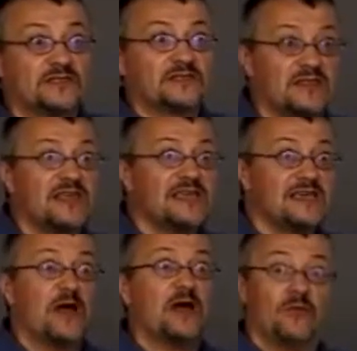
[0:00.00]
Think
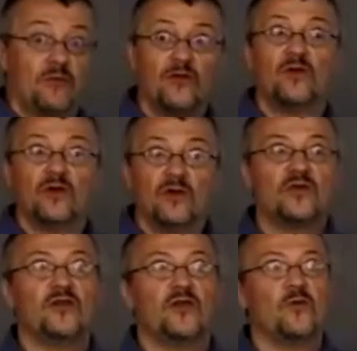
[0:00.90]
about,
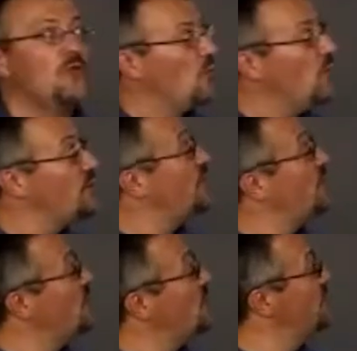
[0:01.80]
you know, what you've
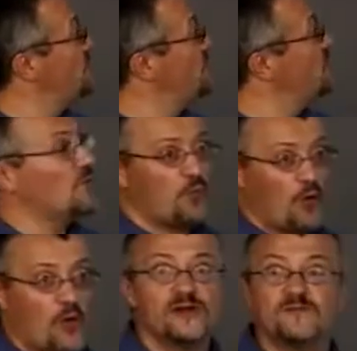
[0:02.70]
learned in terms of
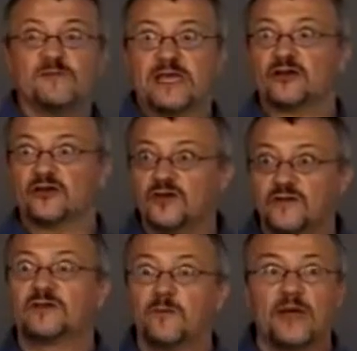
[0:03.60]
what would make a
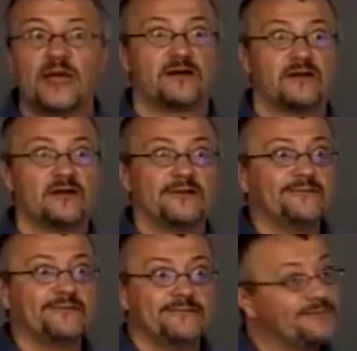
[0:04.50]
good competitor.
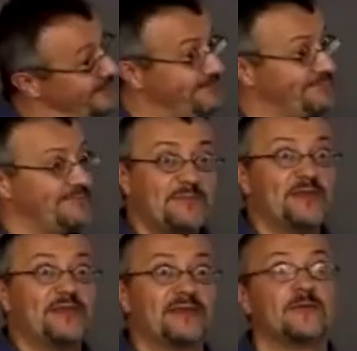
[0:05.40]
And maybe
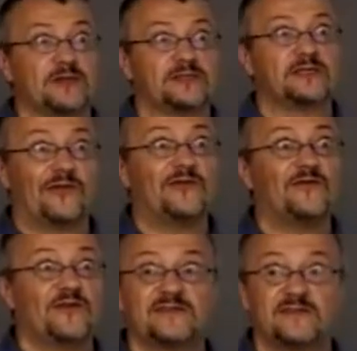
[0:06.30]
think about some of our
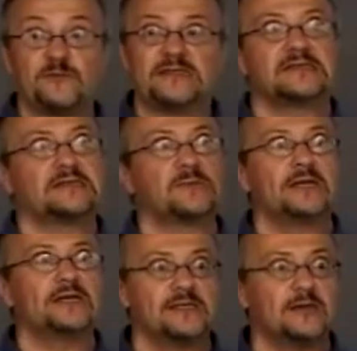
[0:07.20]
invasive species. What
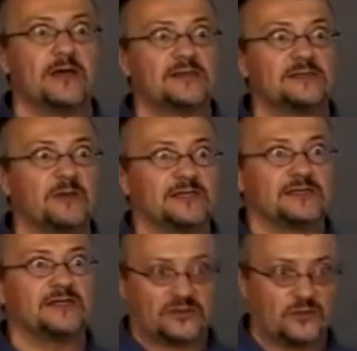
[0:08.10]
is it about these plants
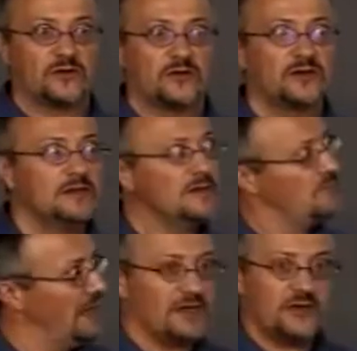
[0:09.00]
that are so good?
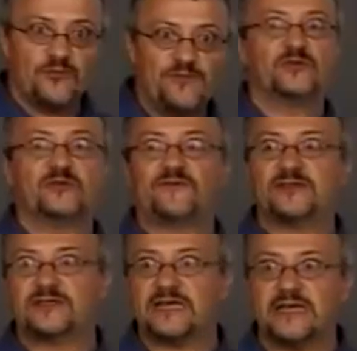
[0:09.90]
Man, they reproduce
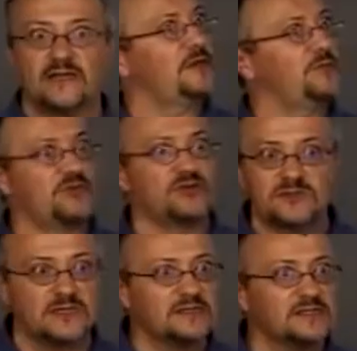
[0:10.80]
vegetatively. They produce
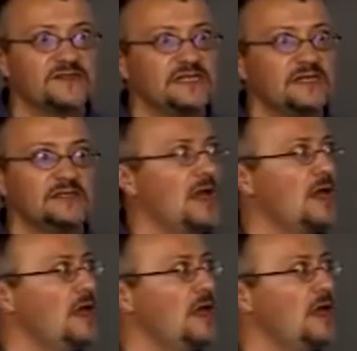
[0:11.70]
tons of seeds.